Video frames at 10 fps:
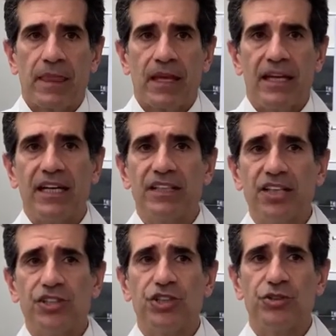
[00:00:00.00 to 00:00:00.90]
in
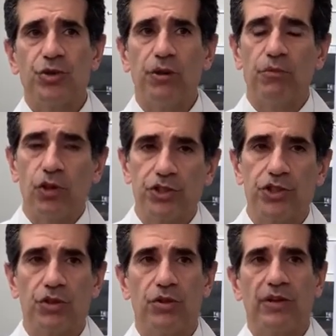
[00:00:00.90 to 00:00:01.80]
addition to
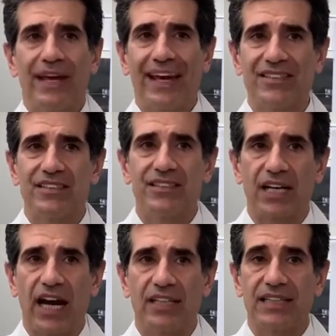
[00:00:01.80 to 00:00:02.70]
emotional,
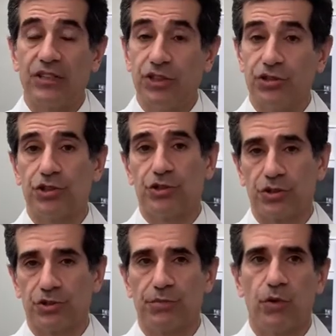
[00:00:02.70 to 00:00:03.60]
exercise, and nutritional
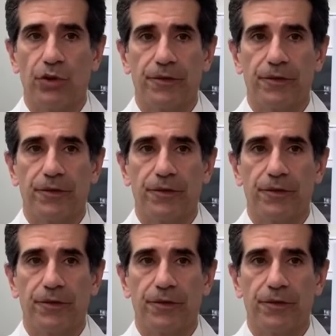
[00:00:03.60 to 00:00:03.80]
support.